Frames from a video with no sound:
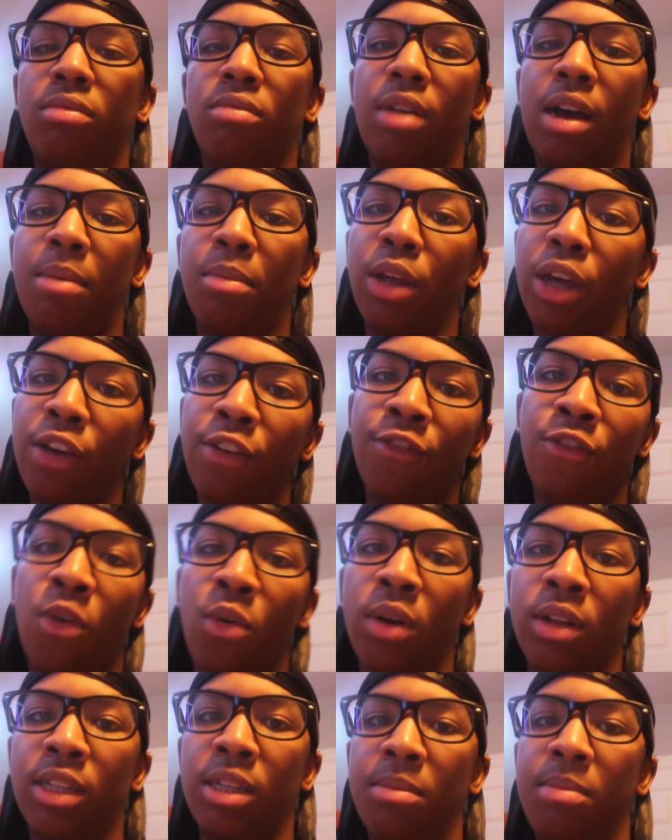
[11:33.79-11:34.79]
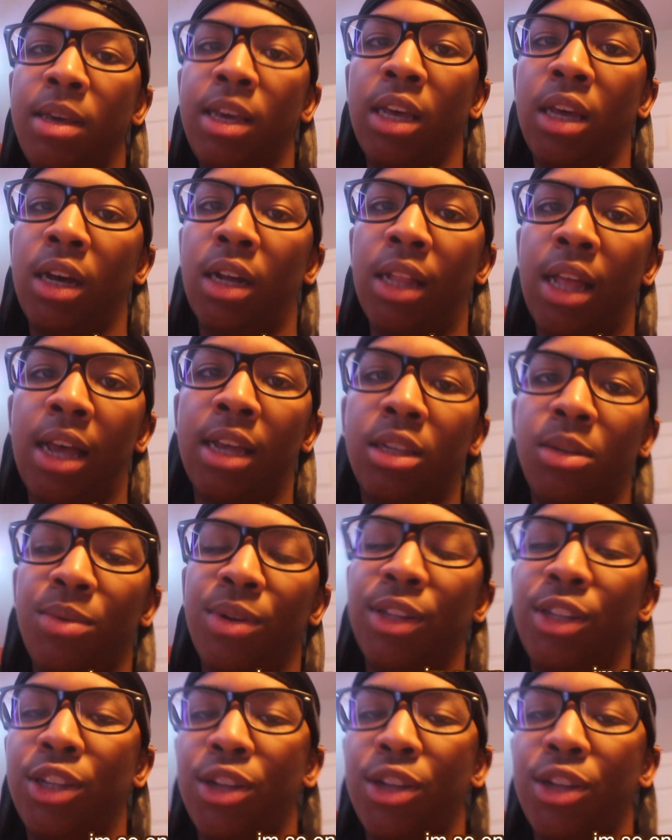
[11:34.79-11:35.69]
I'm looking forward to being in class with.